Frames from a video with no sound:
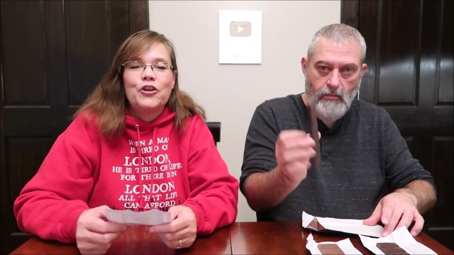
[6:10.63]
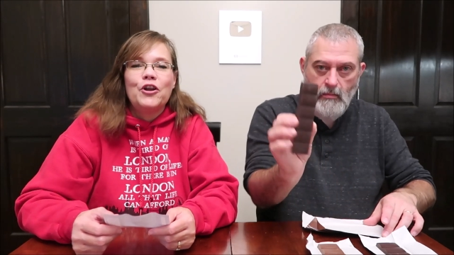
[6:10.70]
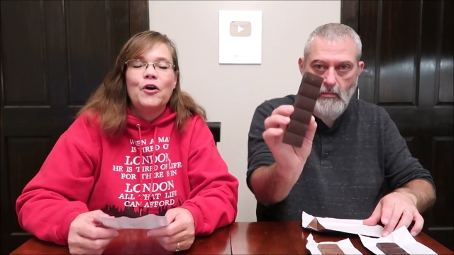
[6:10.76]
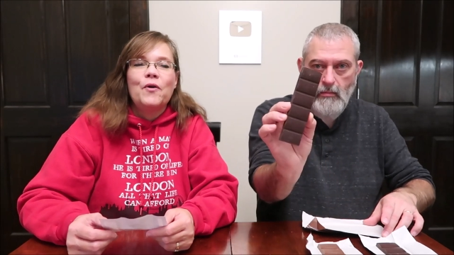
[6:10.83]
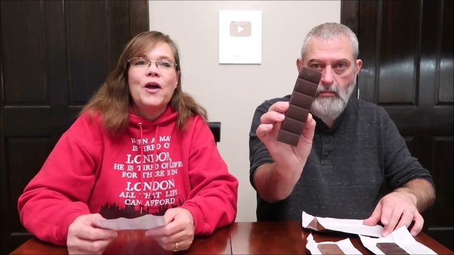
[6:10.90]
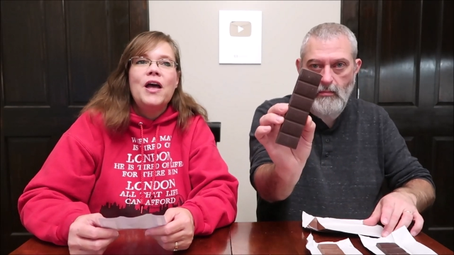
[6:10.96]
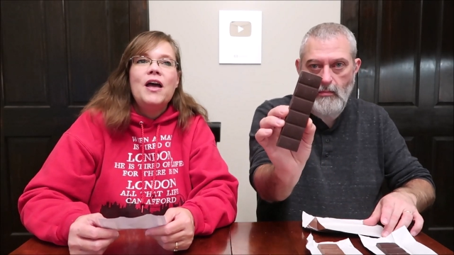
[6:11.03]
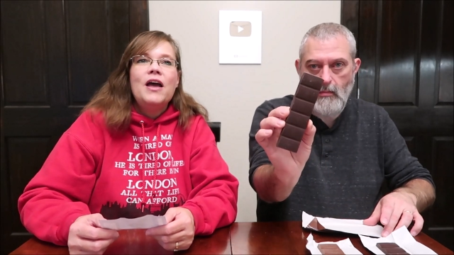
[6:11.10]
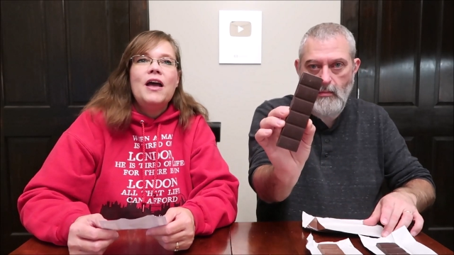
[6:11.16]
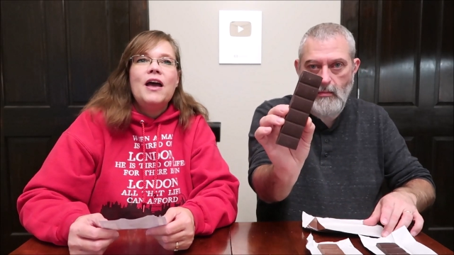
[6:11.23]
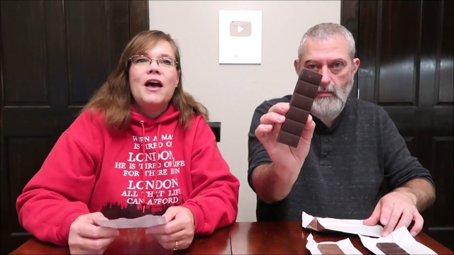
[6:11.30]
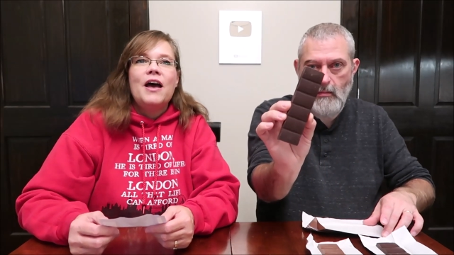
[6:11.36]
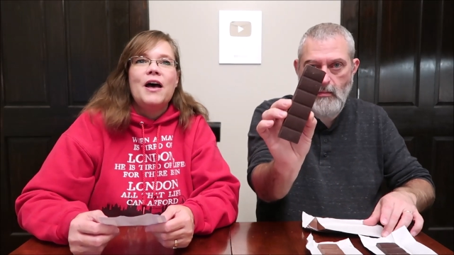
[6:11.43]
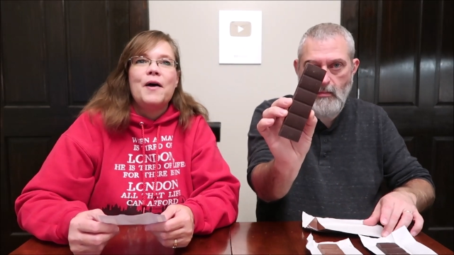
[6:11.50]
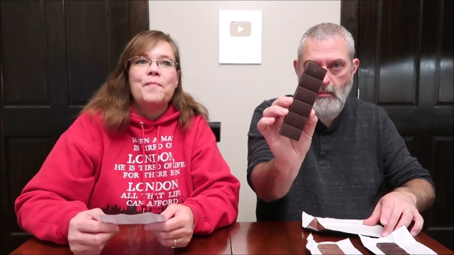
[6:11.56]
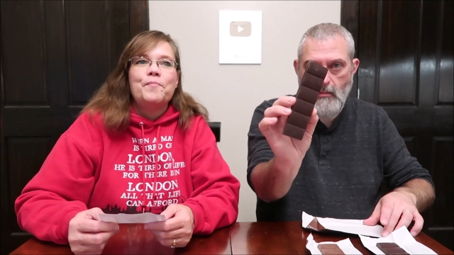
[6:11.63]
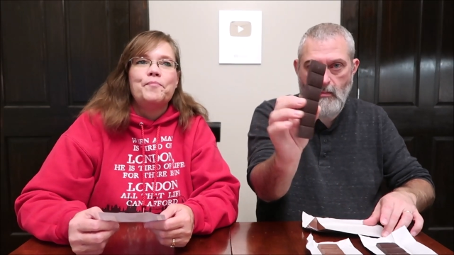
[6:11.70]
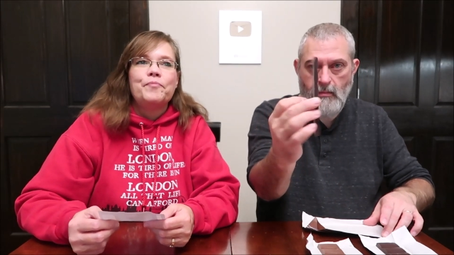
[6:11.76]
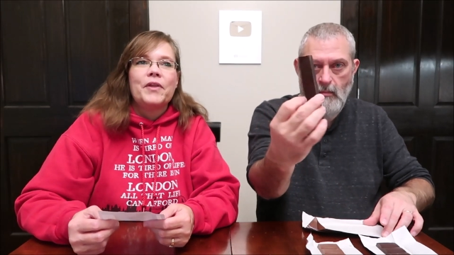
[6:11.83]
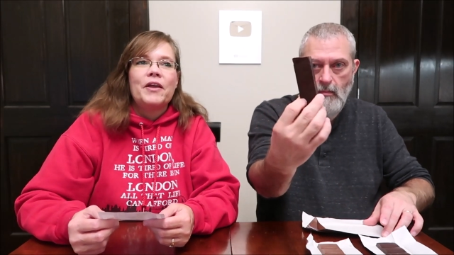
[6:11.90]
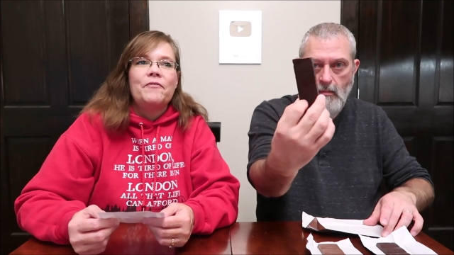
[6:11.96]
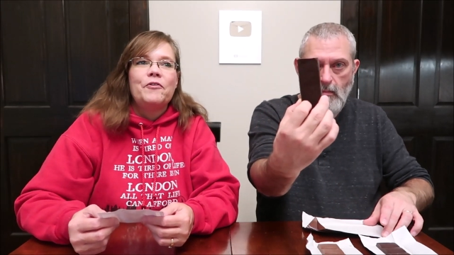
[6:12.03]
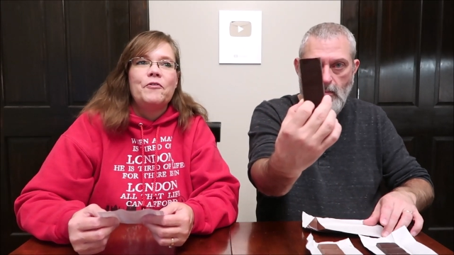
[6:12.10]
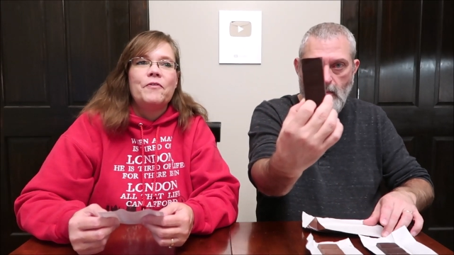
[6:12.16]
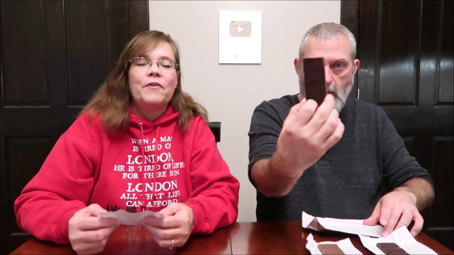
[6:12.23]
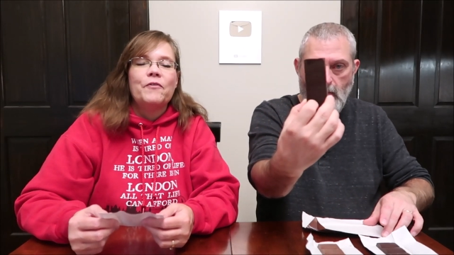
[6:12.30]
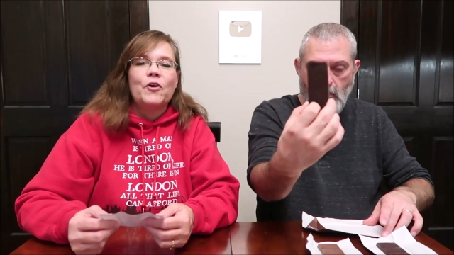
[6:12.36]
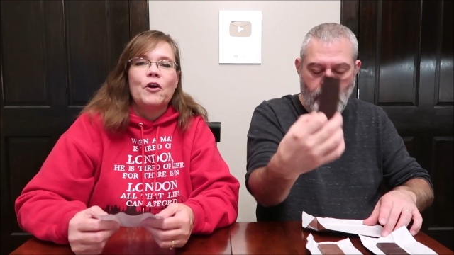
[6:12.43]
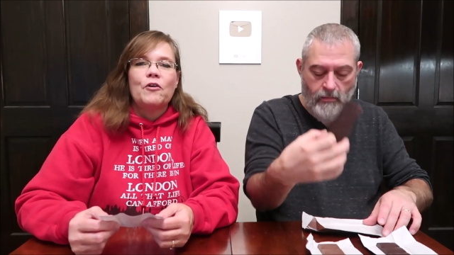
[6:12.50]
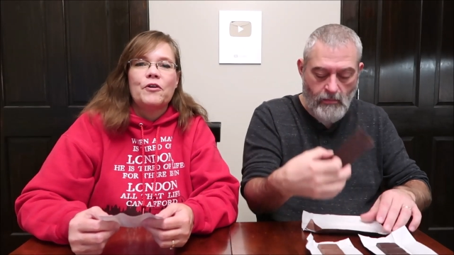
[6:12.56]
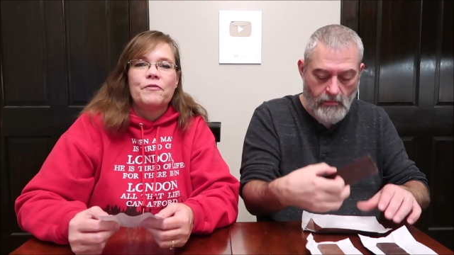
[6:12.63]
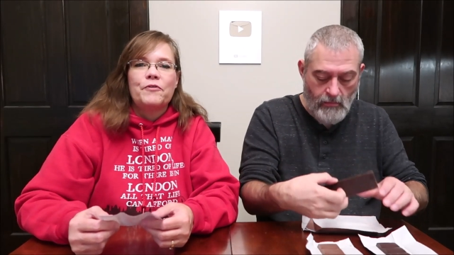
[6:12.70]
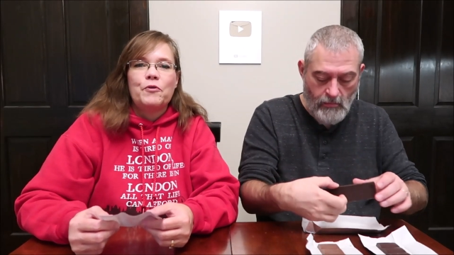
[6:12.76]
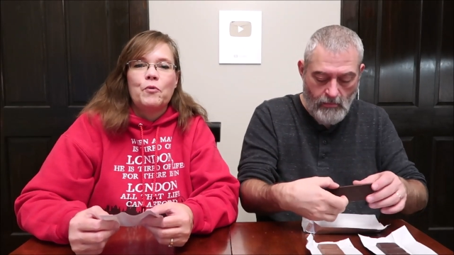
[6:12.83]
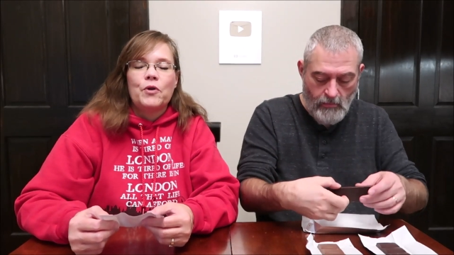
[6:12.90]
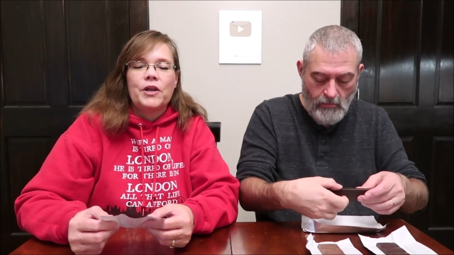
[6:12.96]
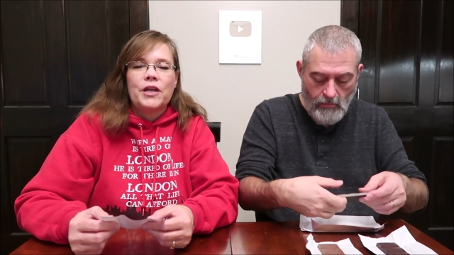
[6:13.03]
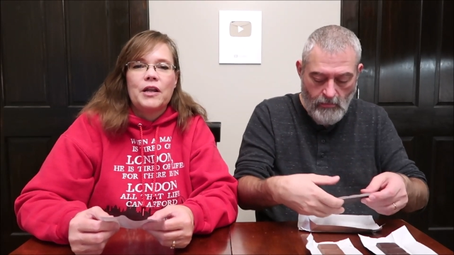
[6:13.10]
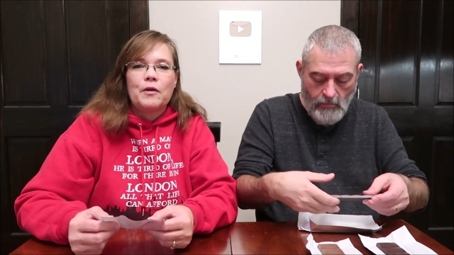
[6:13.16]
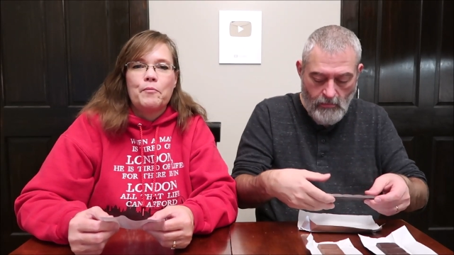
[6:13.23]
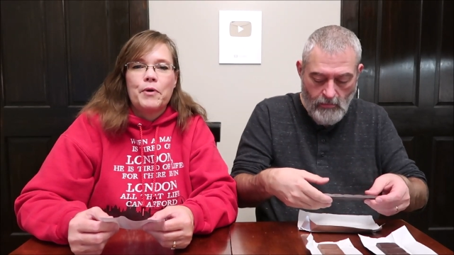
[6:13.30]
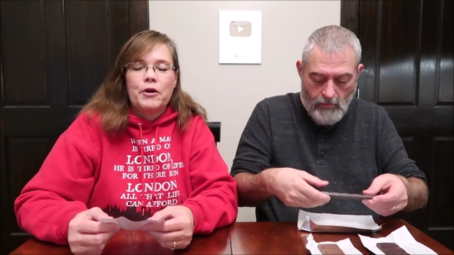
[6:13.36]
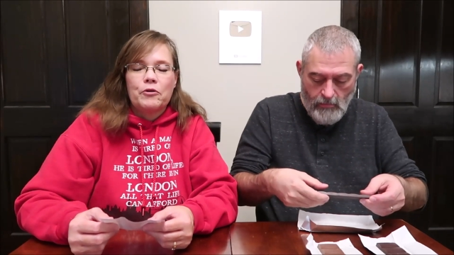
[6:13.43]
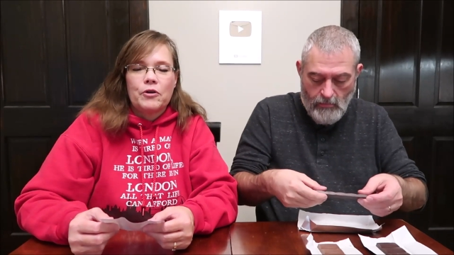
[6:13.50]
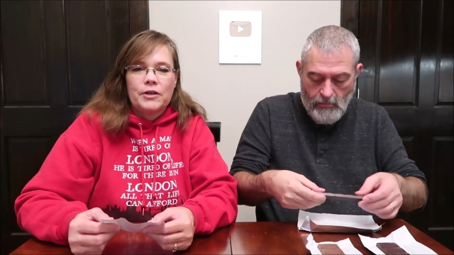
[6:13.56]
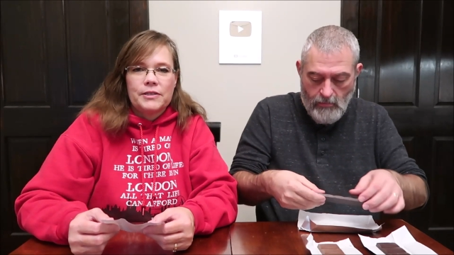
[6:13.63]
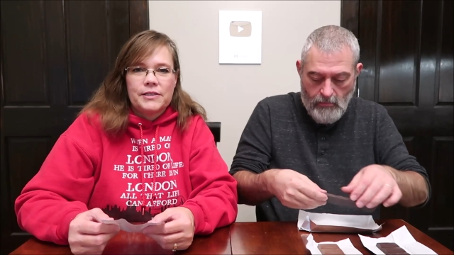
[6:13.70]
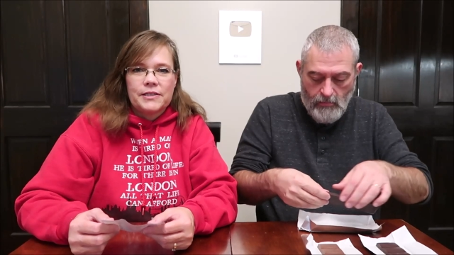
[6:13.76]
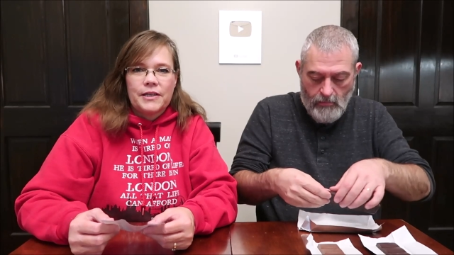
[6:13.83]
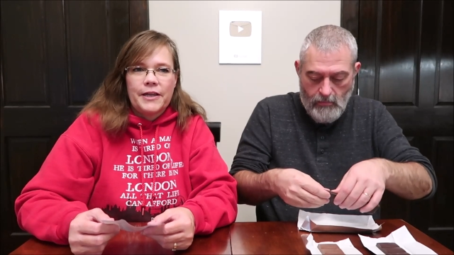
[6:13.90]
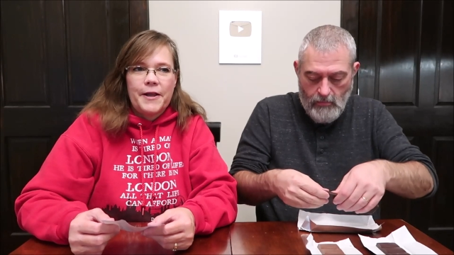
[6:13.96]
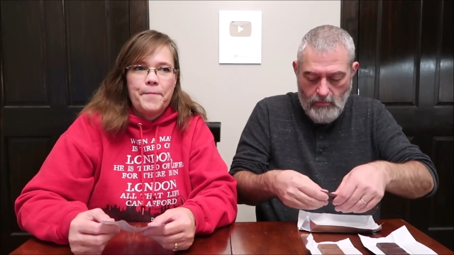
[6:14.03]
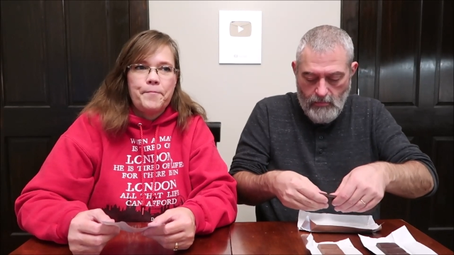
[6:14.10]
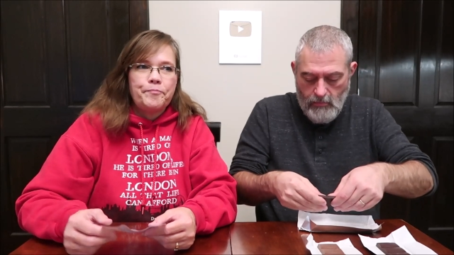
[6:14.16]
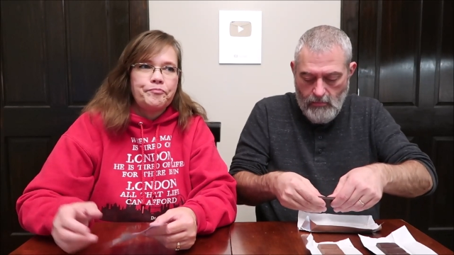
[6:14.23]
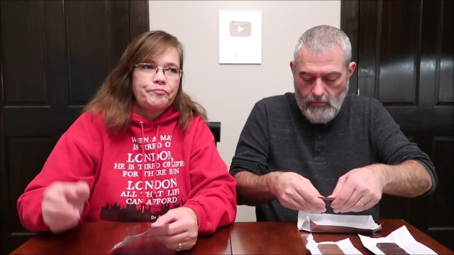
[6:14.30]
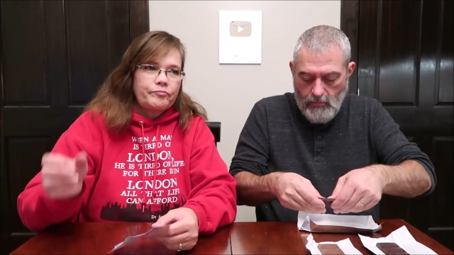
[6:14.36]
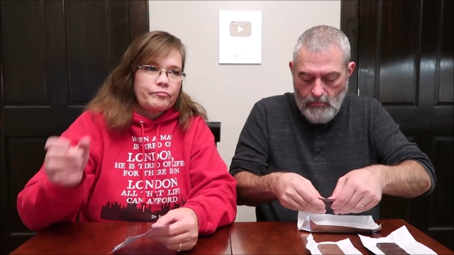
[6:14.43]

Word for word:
Speaker 1: You know, um, if you've ever heard if you want to get a better night's sleep,